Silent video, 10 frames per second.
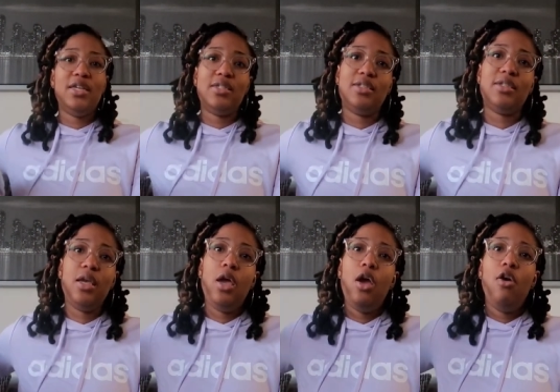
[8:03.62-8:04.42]
this
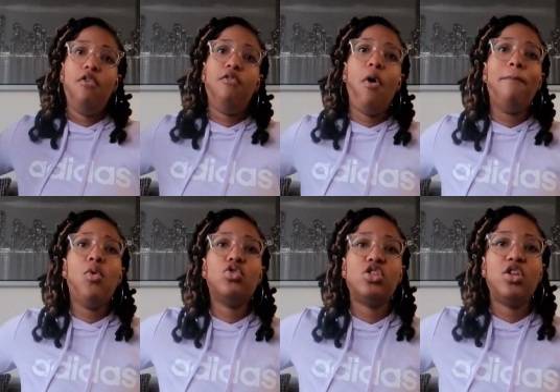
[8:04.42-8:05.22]
for
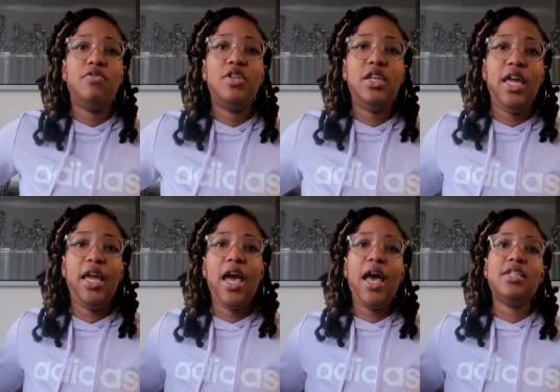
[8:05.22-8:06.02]
most of the day
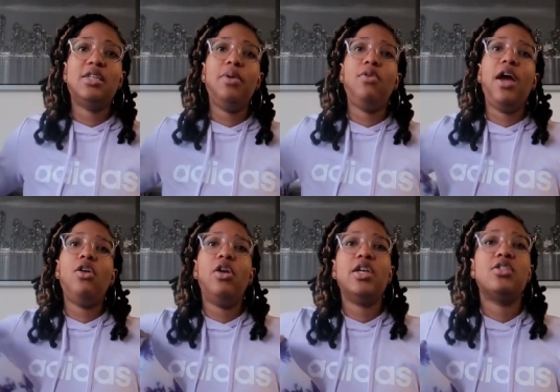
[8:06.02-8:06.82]
and to be quite
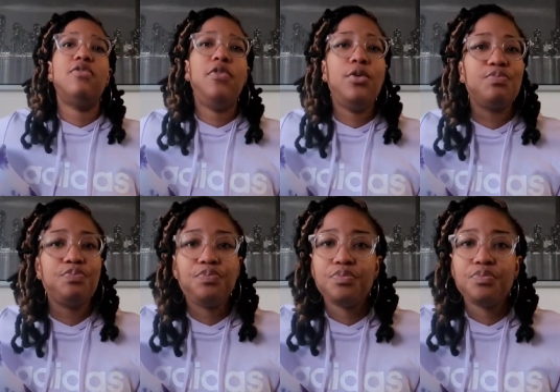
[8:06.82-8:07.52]
honest with you